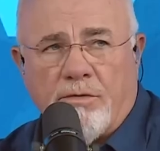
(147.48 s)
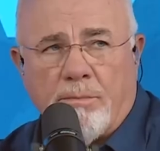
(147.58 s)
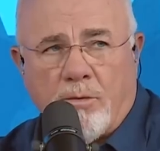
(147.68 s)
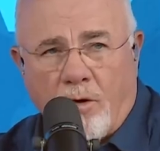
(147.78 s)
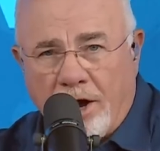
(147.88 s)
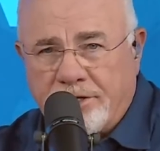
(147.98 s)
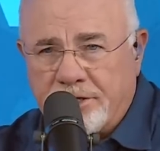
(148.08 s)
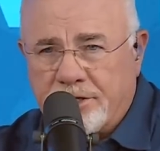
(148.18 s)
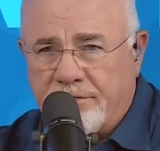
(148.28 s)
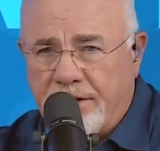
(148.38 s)
for
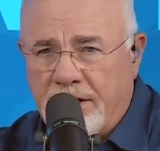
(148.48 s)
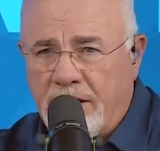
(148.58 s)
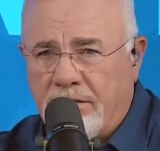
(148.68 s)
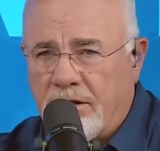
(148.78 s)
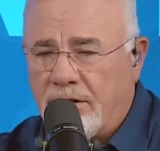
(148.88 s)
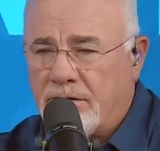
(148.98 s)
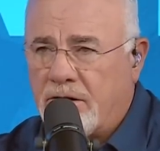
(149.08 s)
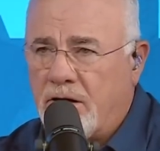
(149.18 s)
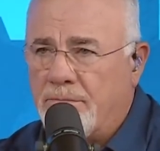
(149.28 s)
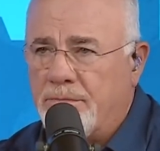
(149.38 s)
prices of anything to
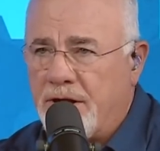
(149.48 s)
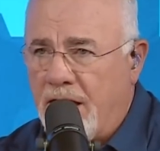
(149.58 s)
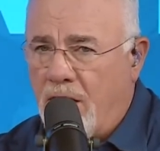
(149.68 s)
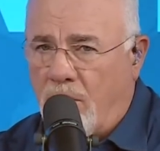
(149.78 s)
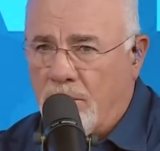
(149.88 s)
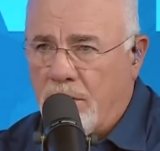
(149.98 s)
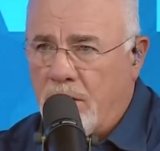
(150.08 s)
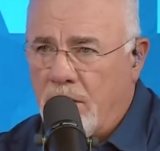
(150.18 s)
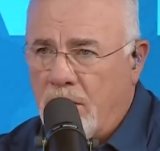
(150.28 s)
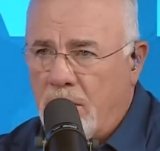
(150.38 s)
come down,